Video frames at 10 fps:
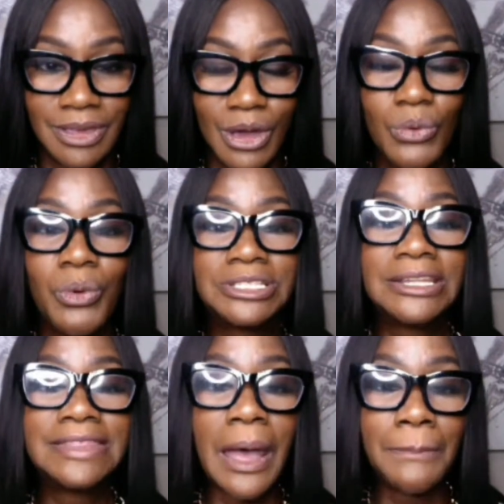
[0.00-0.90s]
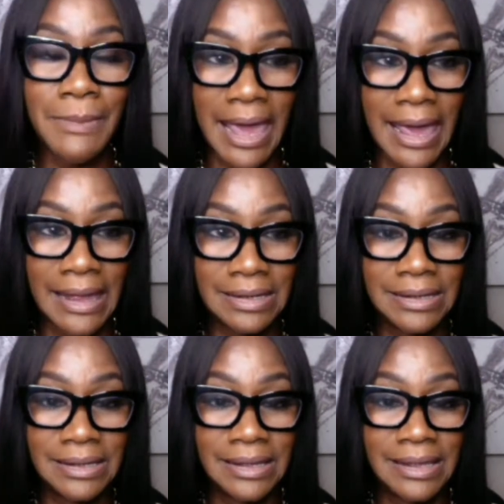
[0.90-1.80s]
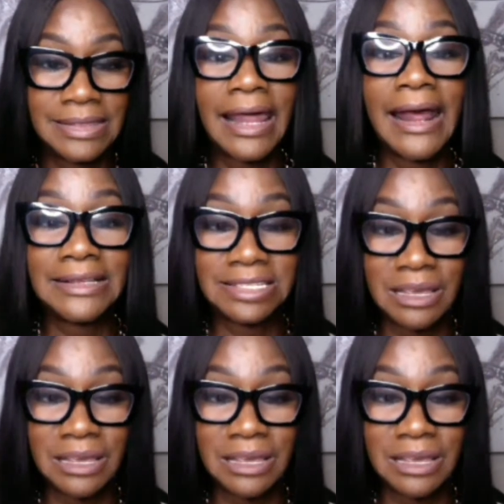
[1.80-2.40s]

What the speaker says: Was it that man that had